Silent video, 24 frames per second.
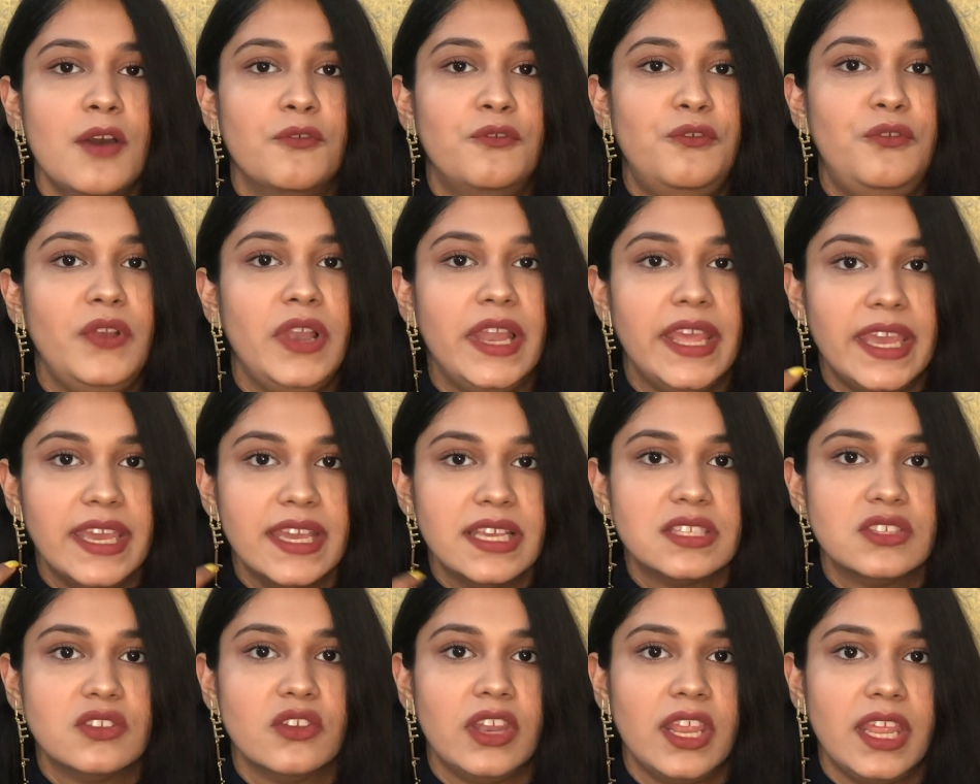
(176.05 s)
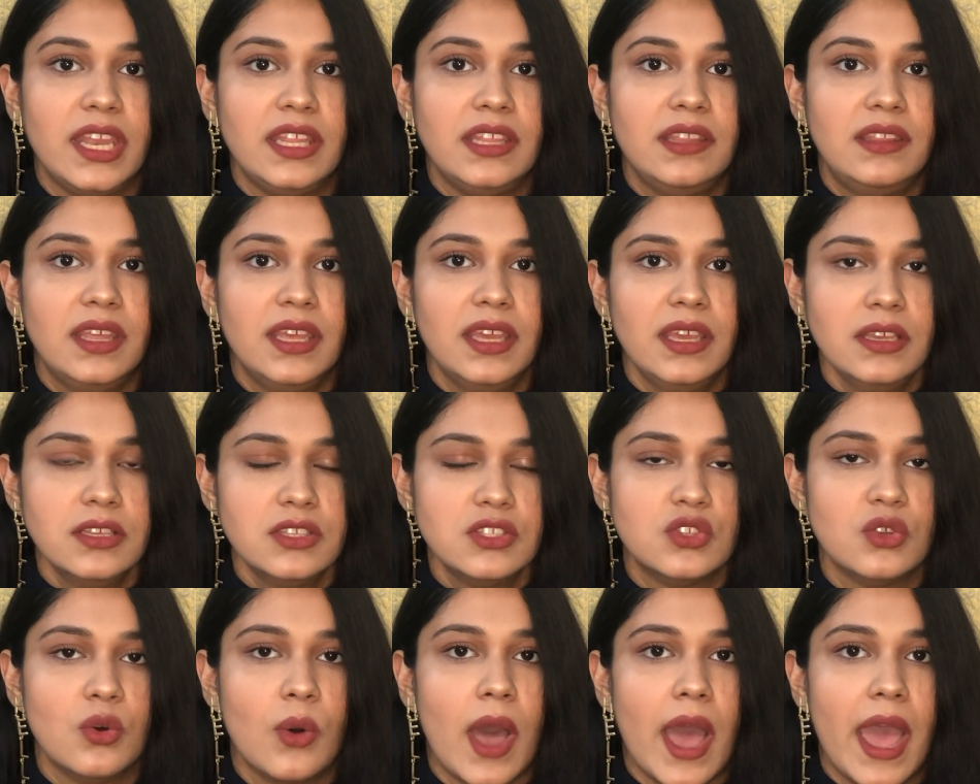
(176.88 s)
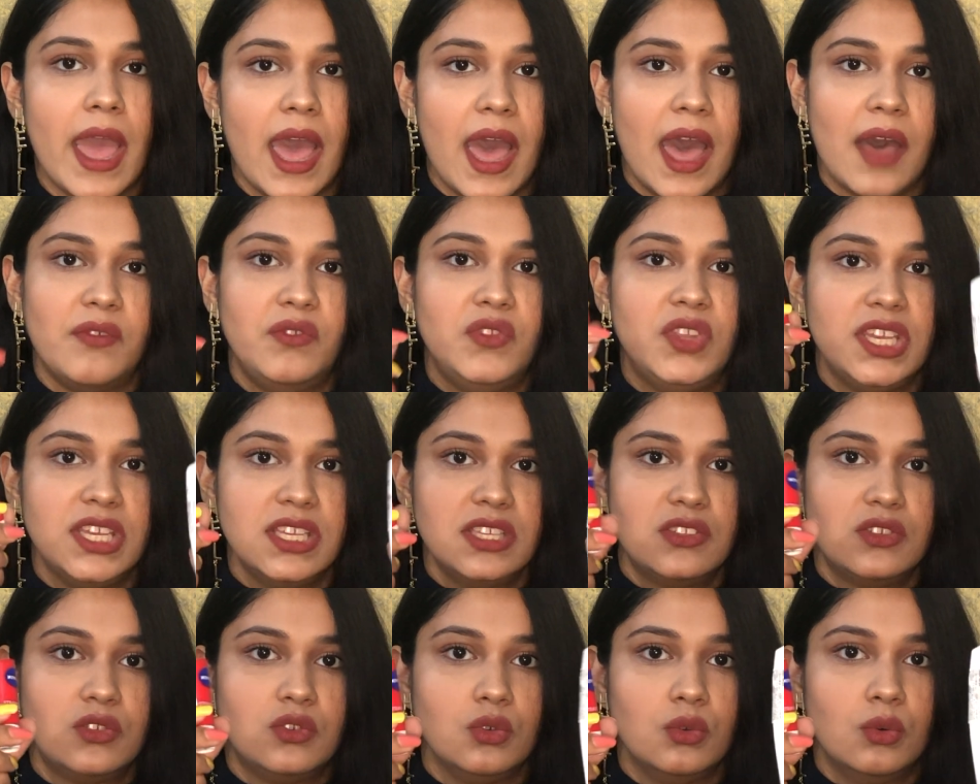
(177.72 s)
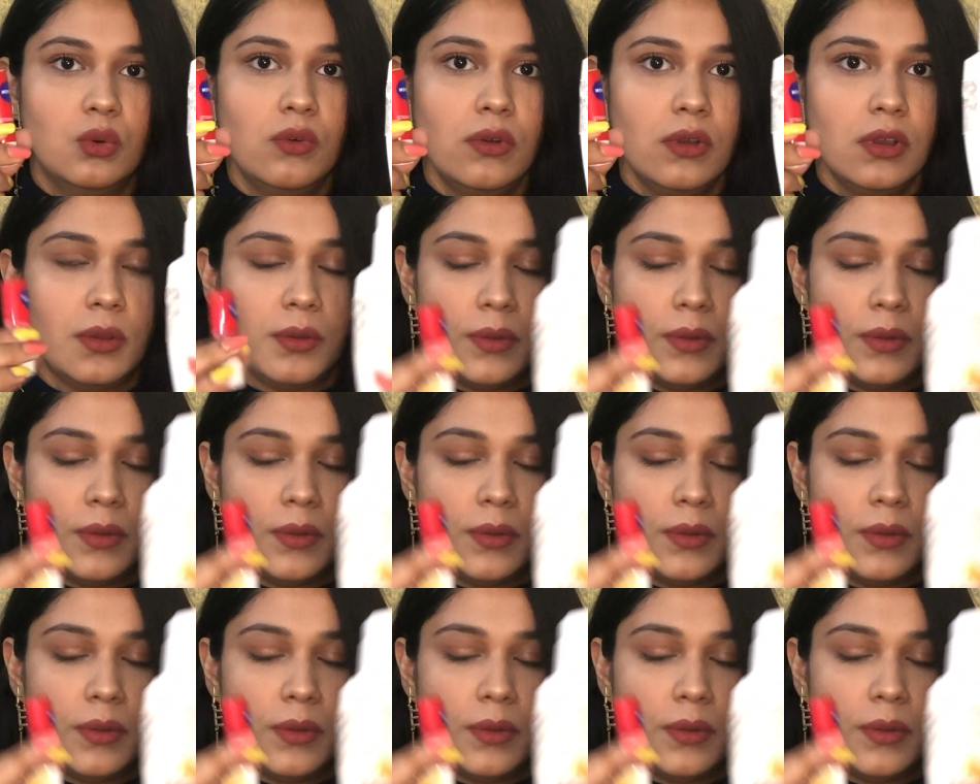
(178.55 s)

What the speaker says: flakes or anything. So I have these two.